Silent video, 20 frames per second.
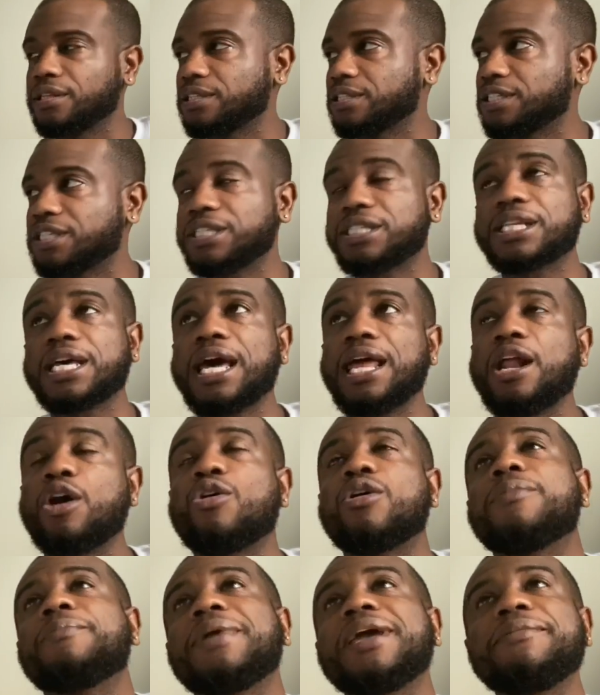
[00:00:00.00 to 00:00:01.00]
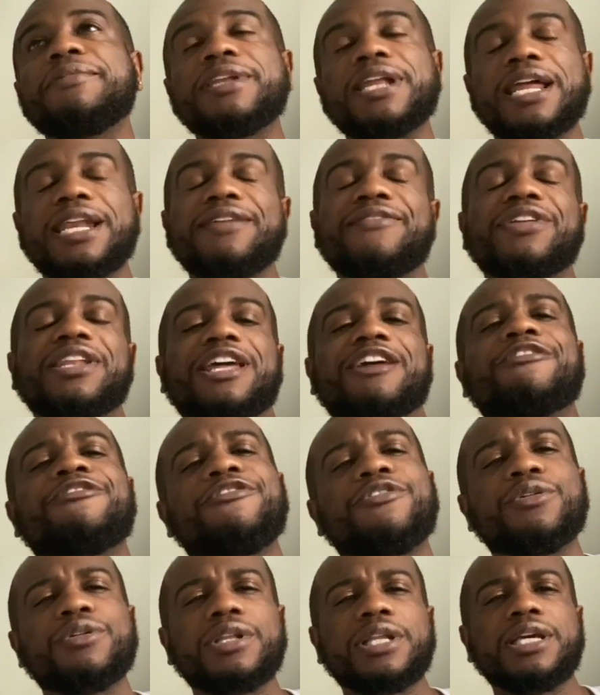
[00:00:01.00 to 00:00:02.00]
just kind of, or maybe not even, like,
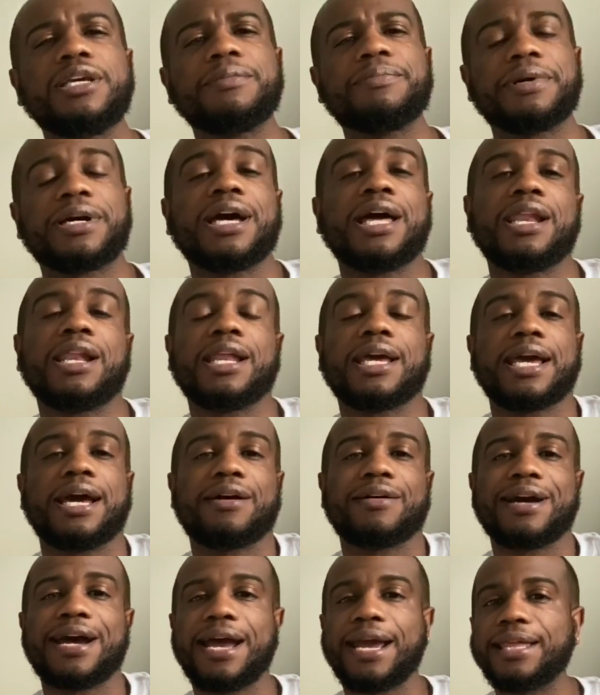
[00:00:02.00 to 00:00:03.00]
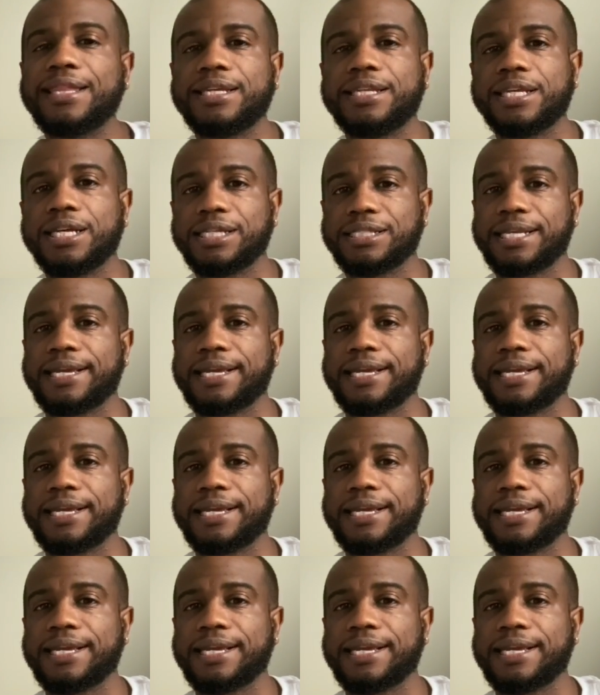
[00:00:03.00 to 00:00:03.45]
fully, but kind of like how Kylie does.